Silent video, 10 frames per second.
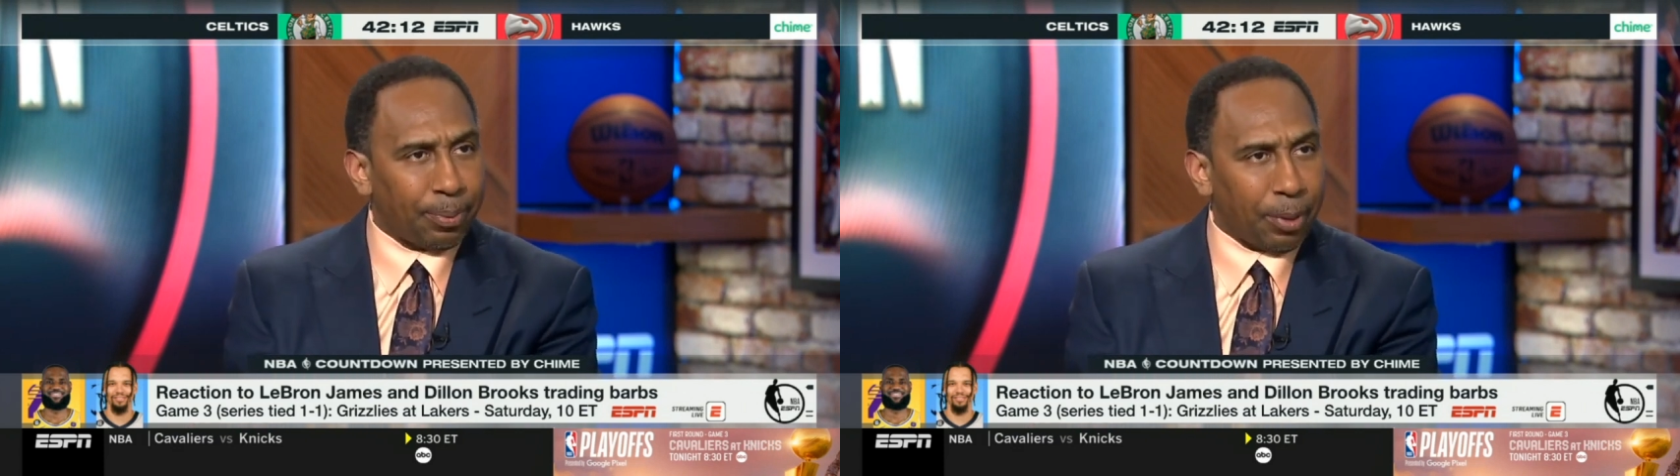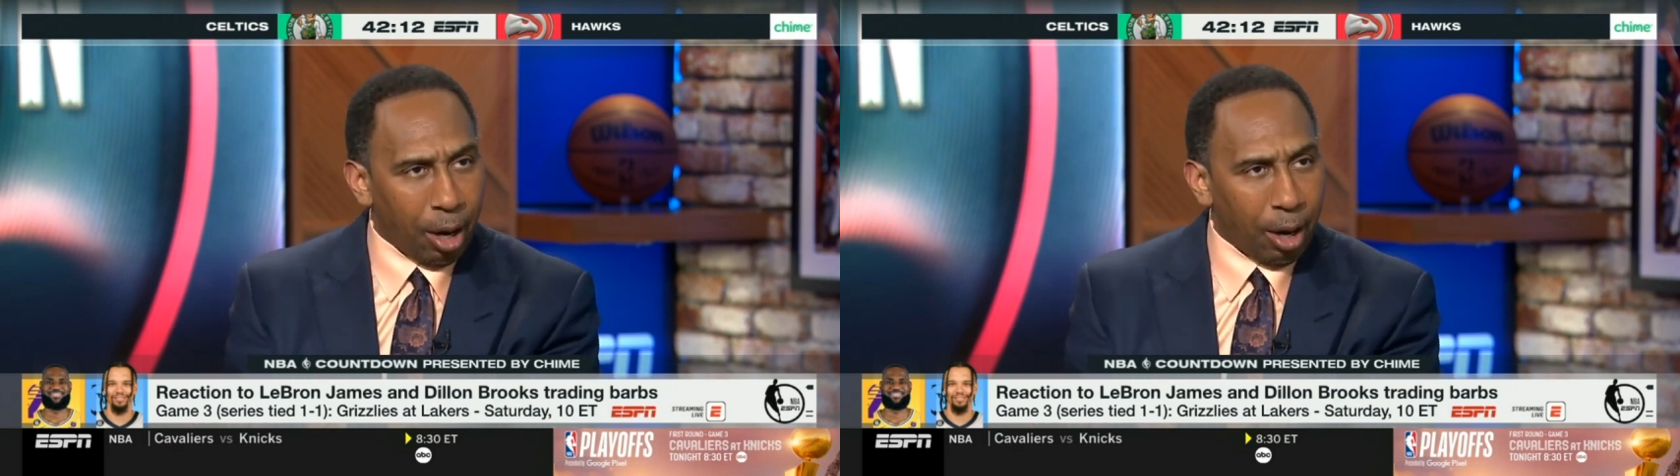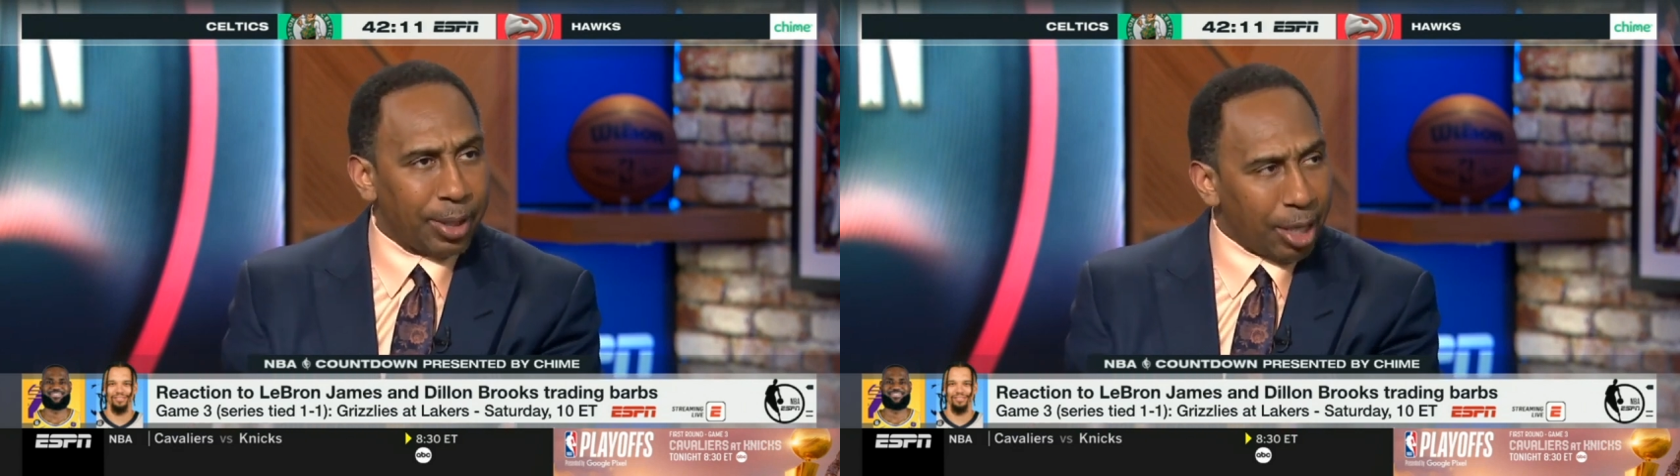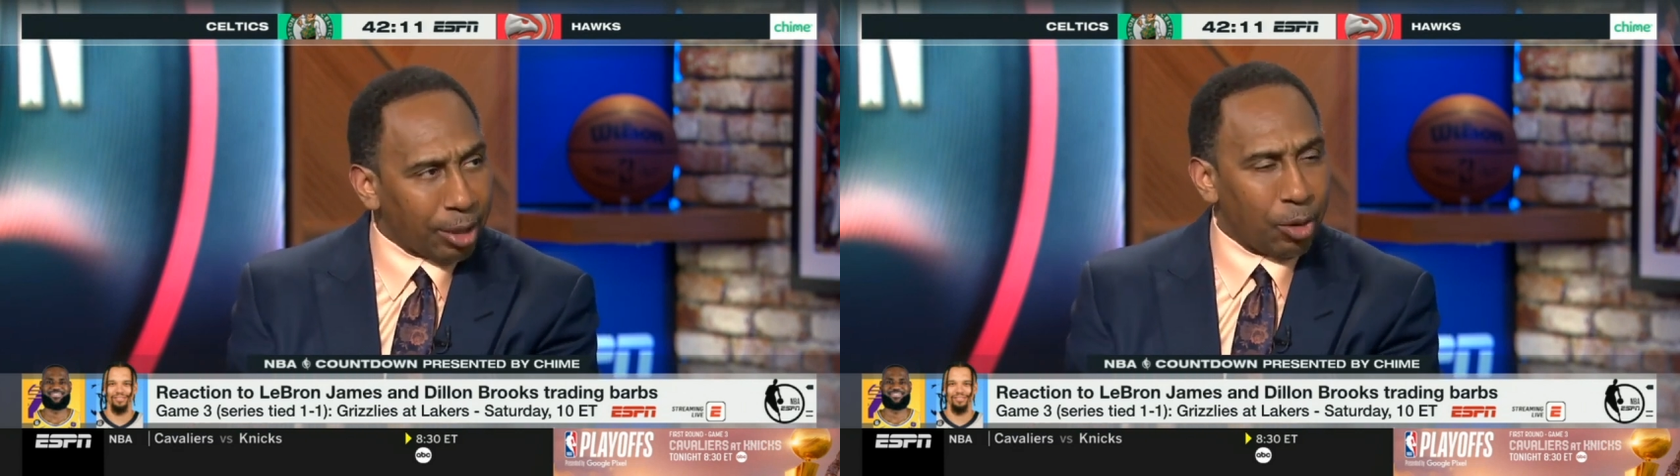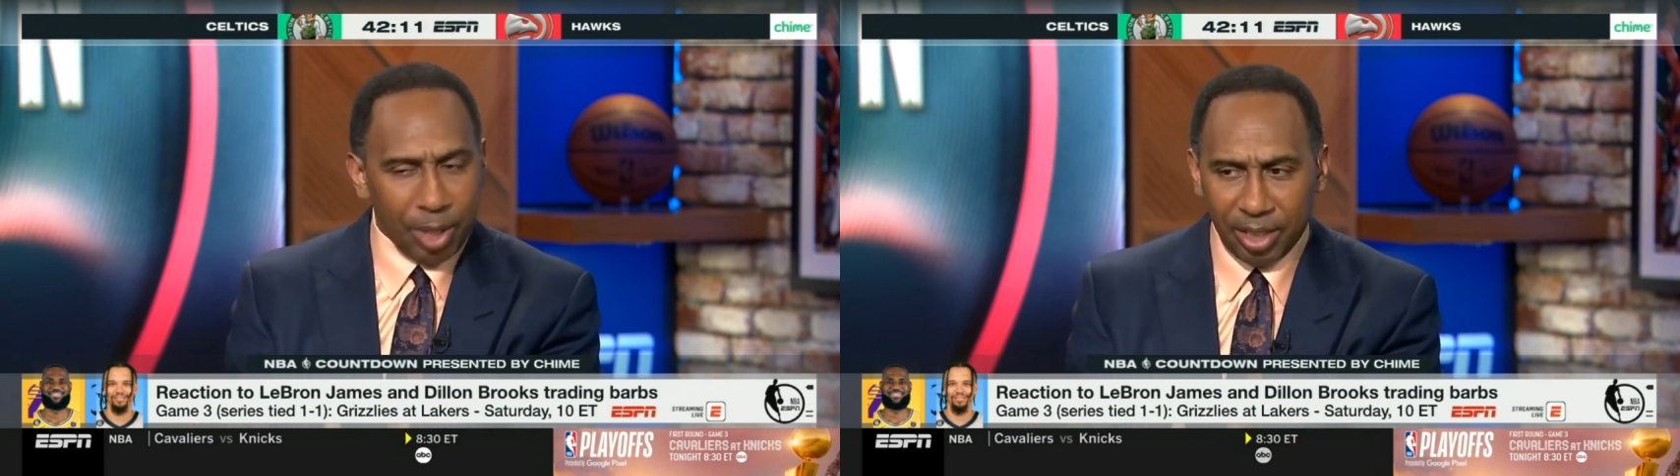priority,
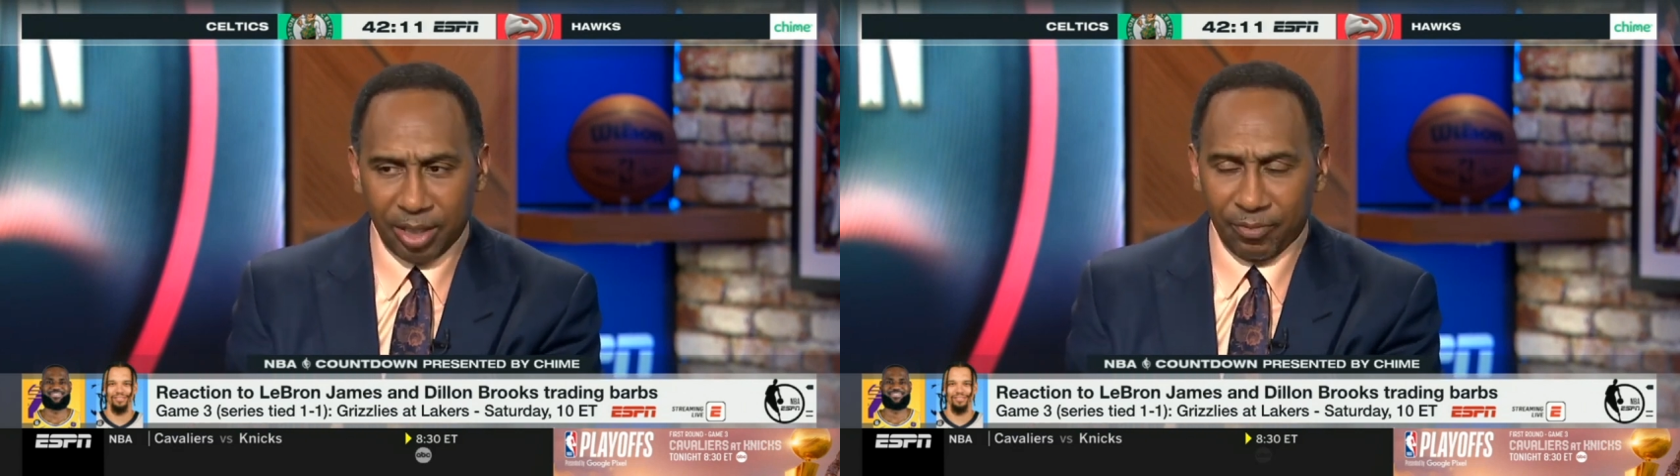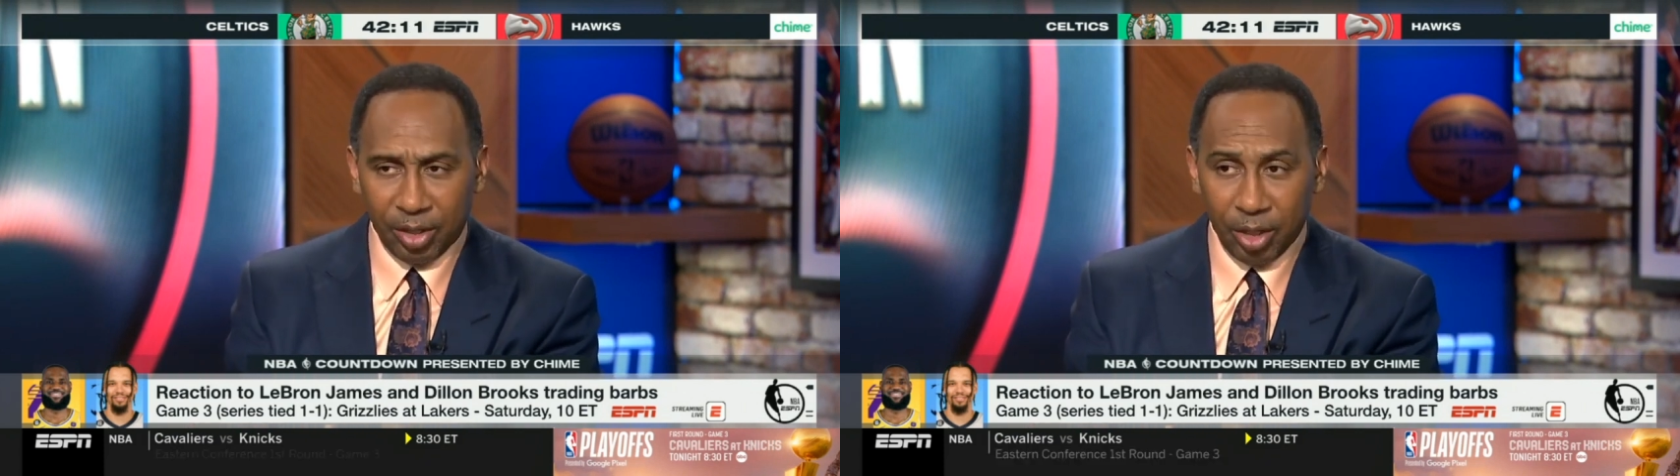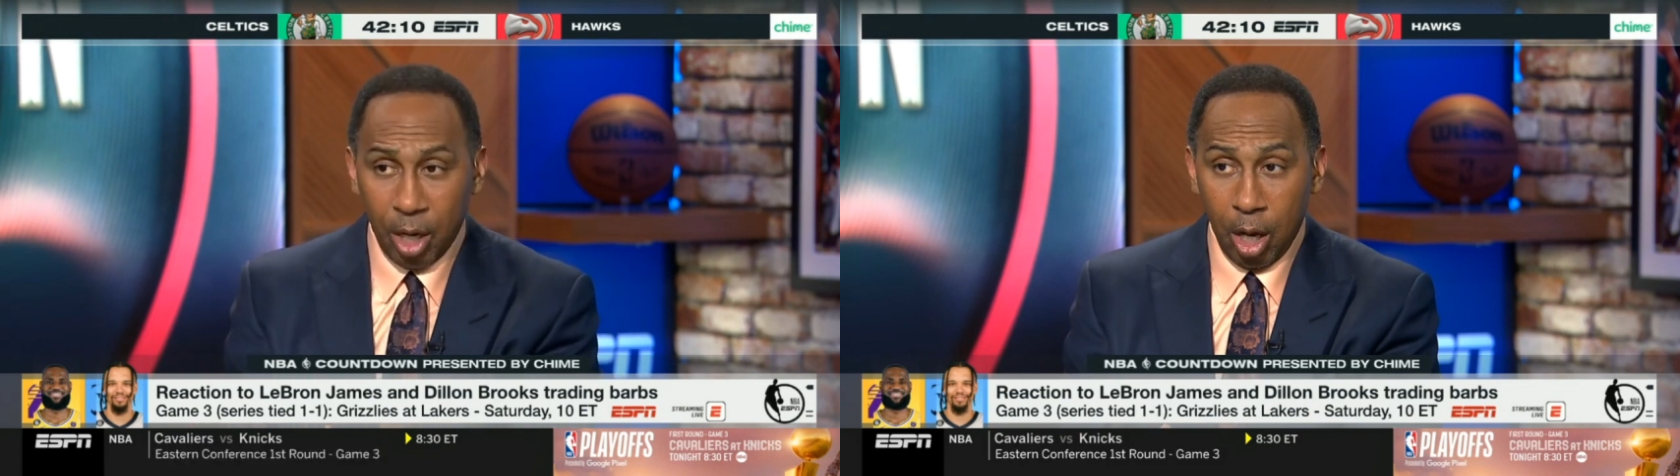that cohesiveness.